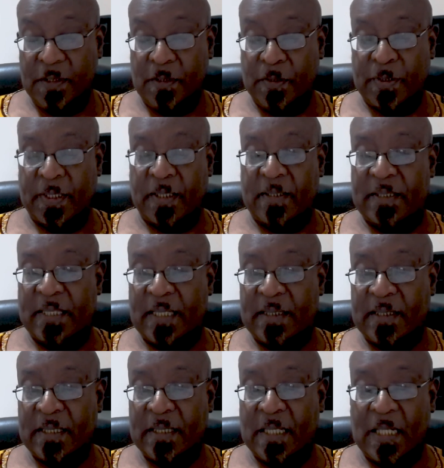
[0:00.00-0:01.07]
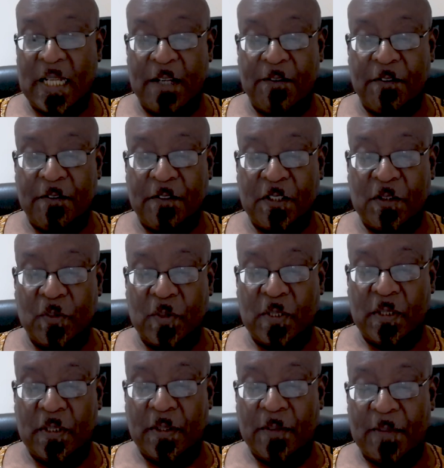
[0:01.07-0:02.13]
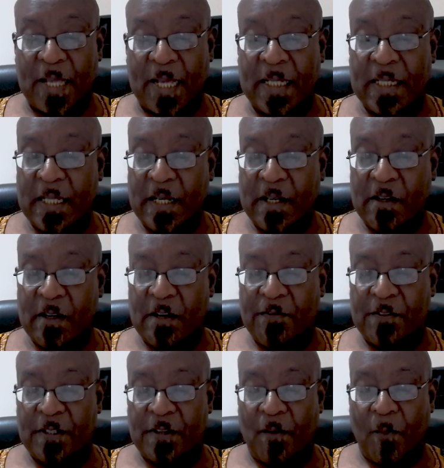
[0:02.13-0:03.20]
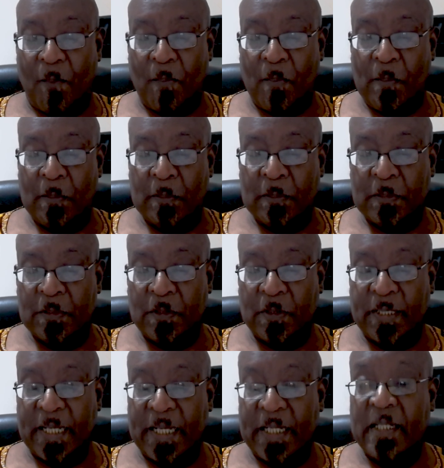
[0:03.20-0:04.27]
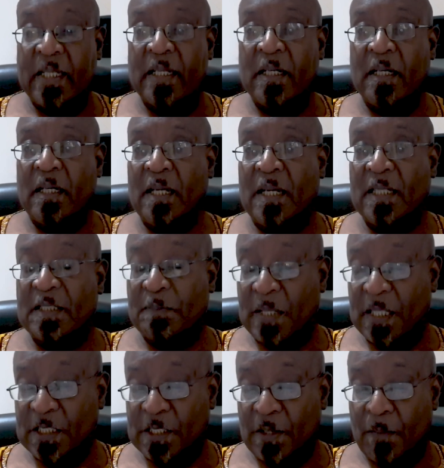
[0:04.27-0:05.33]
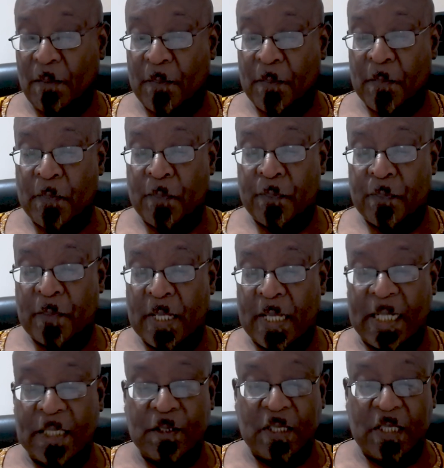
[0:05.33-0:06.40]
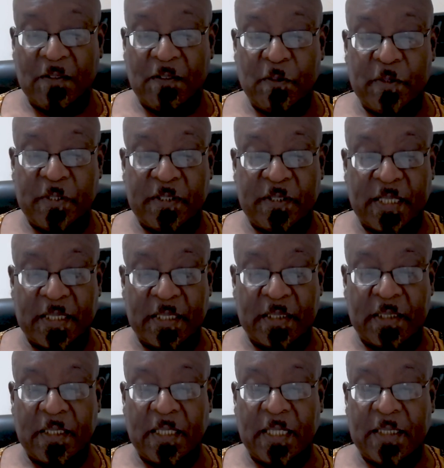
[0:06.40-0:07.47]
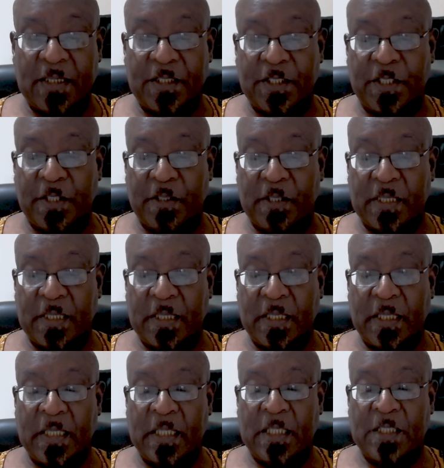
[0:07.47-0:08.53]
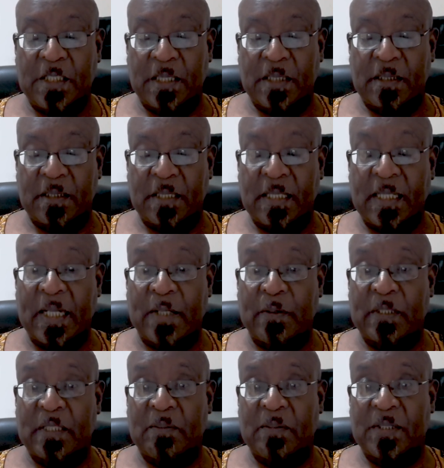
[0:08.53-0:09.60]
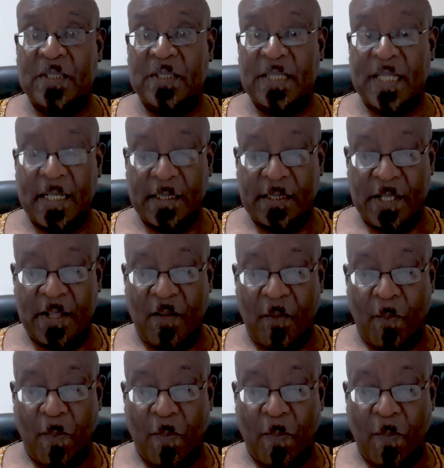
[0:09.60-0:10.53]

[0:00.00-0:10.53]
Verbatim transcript: to success in the life of this world and the hereafter, to gaining Allah's pleasure, and to living with dignity and security in a just and equitable society.